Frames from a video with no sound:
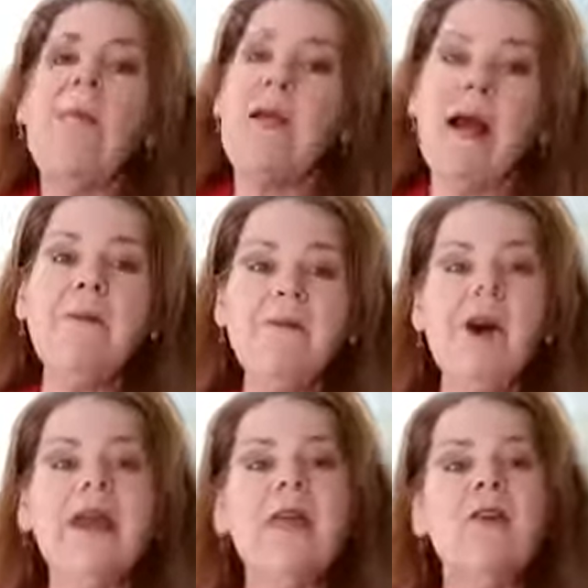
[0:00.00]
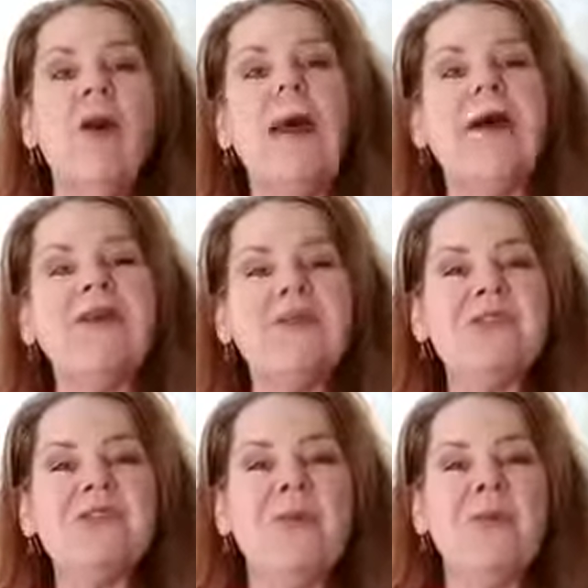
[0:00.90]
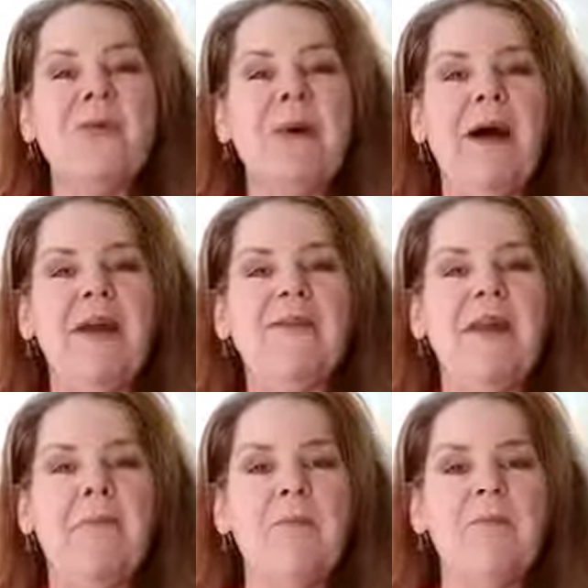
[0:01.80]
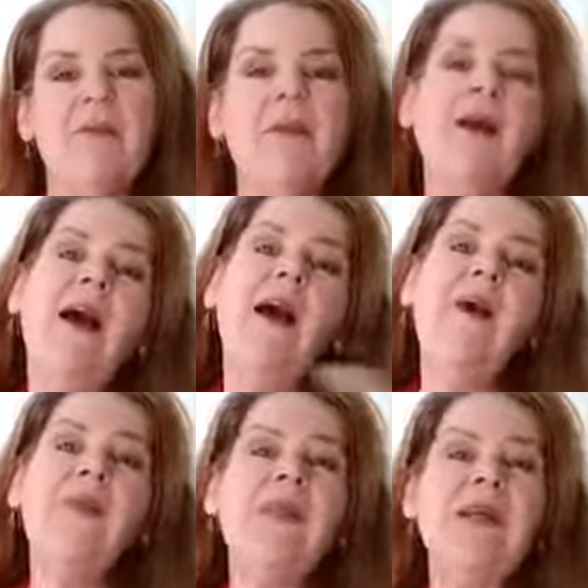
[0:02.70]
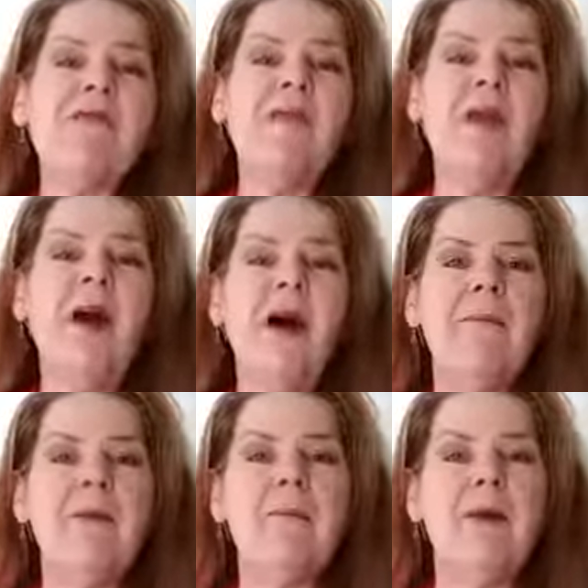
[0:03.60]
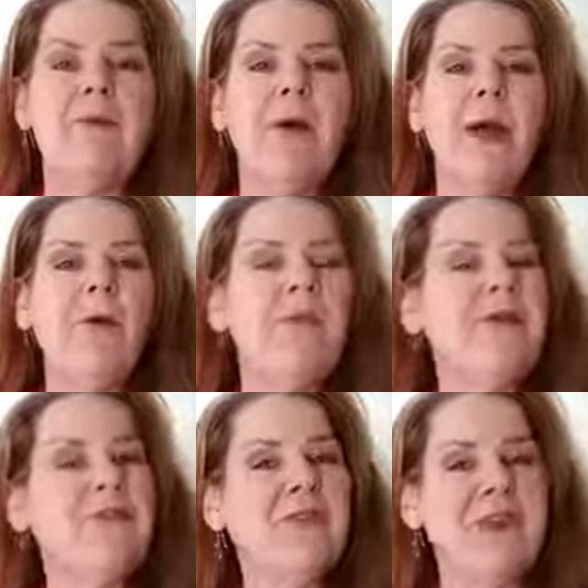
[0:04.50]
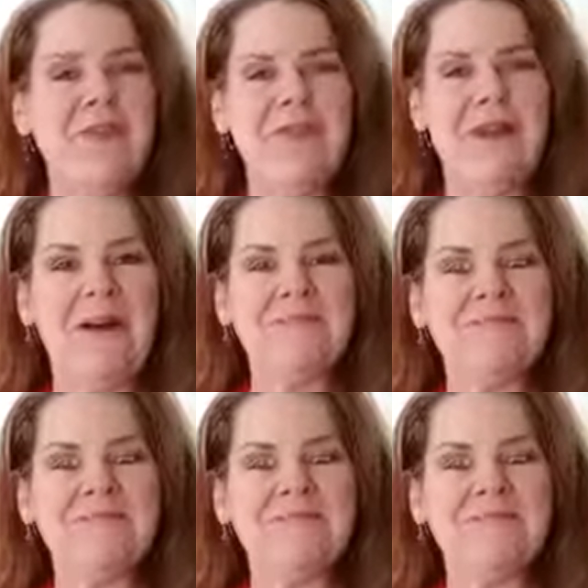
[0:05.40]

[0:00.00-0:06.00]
But I'm talking about internal body temperature. Oh, thanks for the comment, Barbara. I hope that's good info.